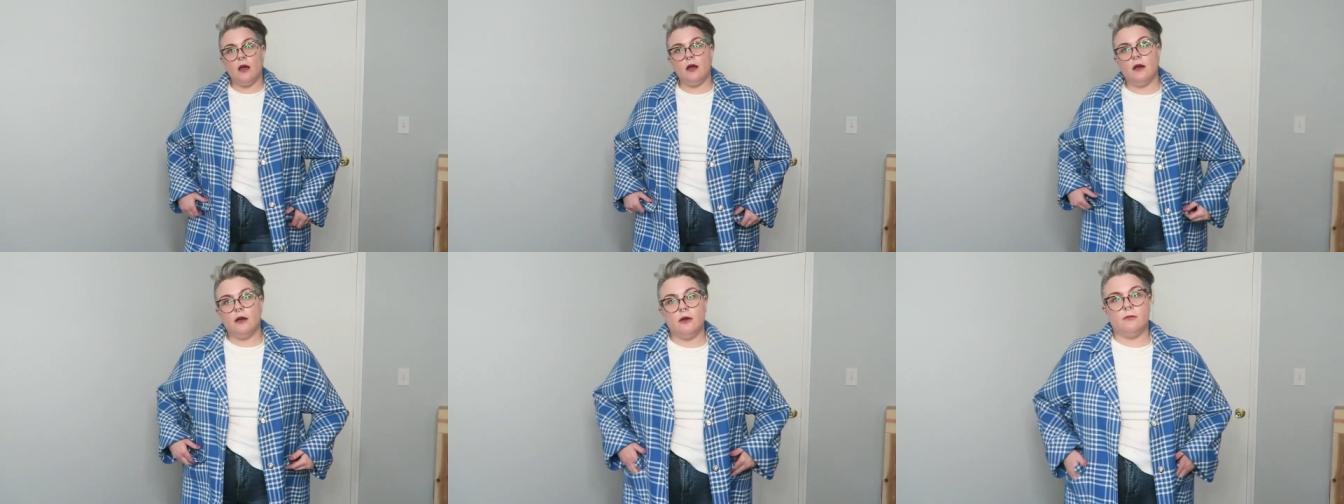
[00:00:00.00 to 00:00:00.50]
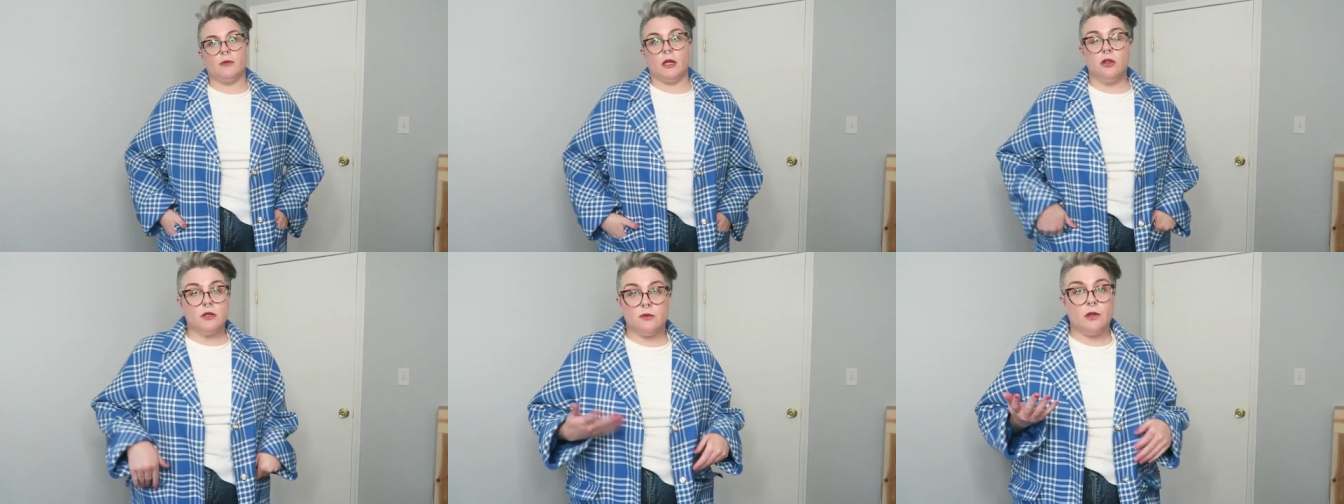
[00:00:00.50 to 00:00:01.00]
Um,
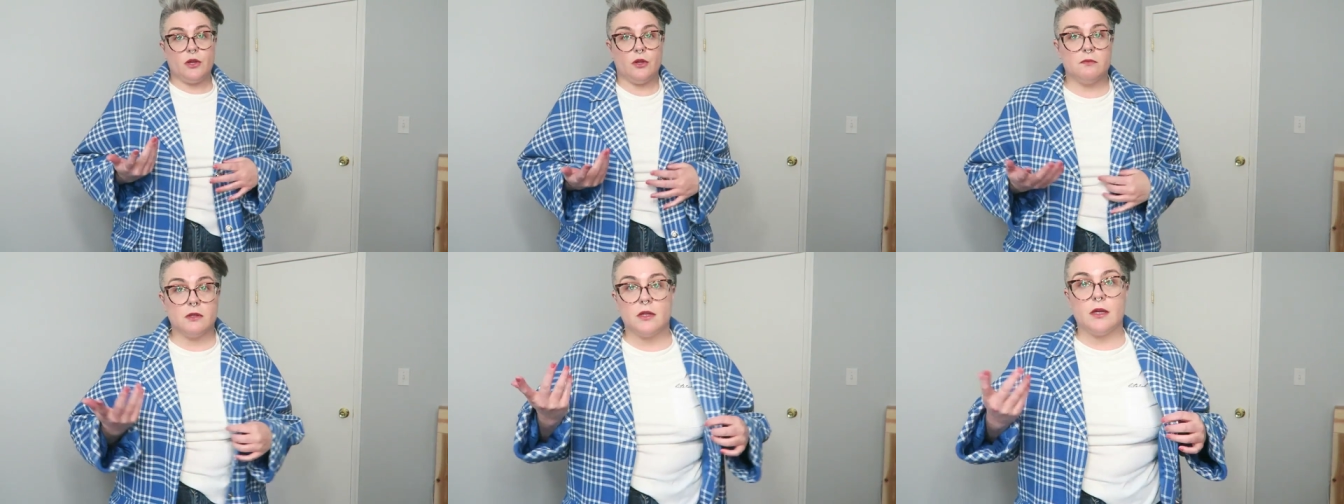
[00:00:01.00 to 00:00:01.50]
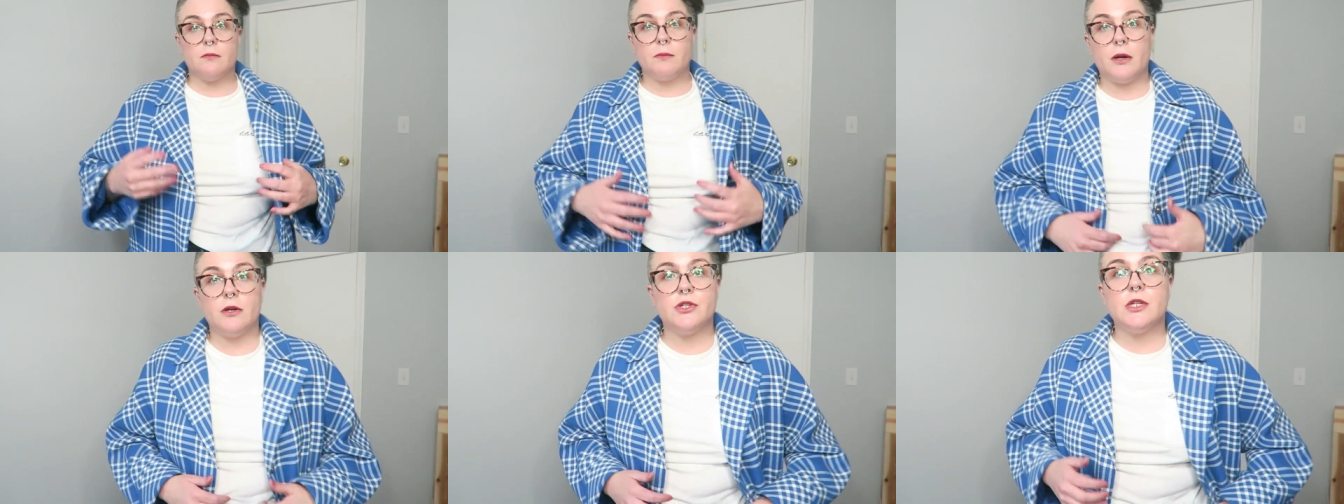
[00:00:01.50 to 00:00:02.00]
it looks really good with like a
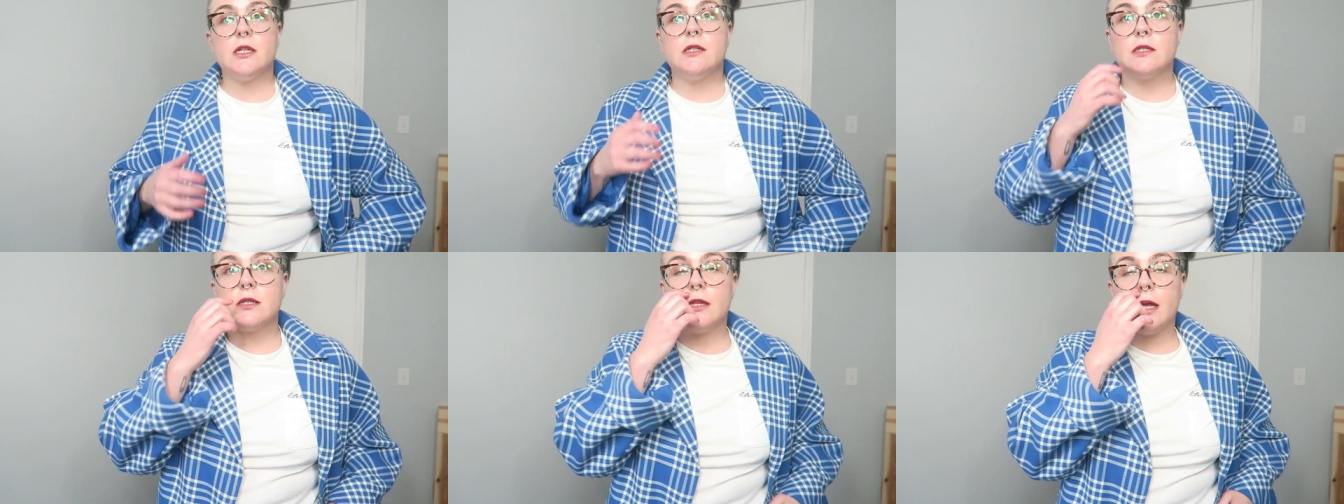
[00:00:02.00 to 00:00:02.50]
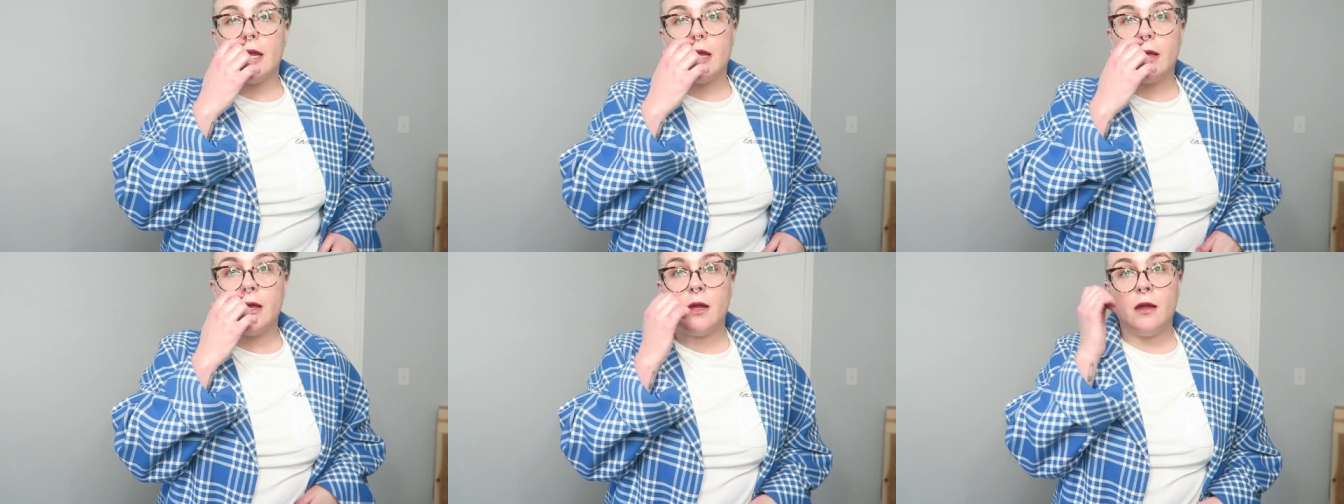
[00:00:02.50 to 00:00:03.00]
pair of jeans and
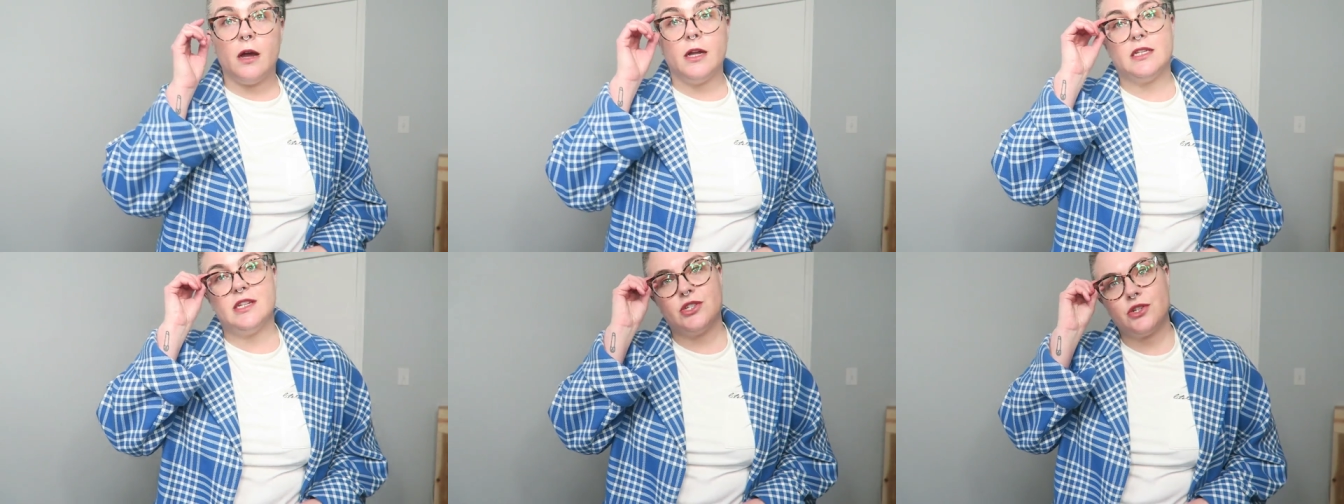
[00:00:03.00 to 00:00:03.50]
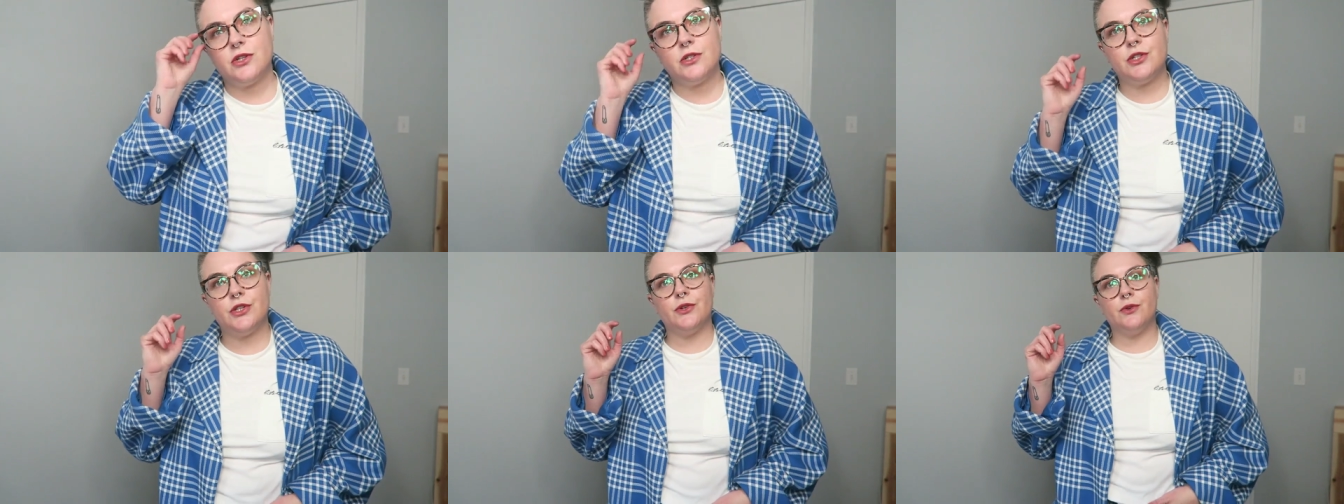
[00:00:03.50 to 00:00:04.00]
like a
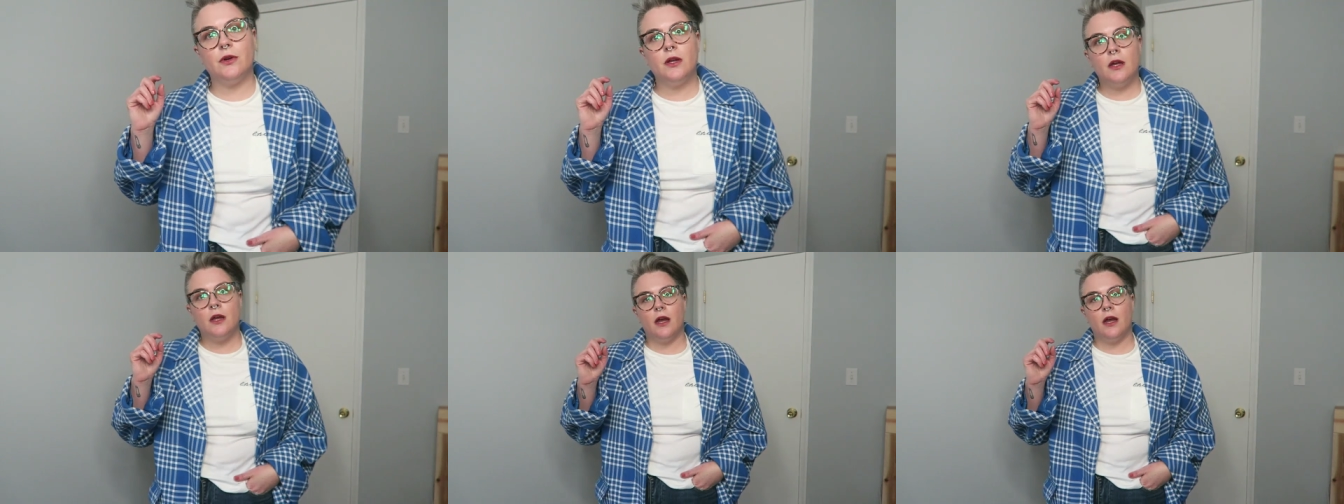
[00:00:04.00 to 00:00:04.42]
t-shirt too.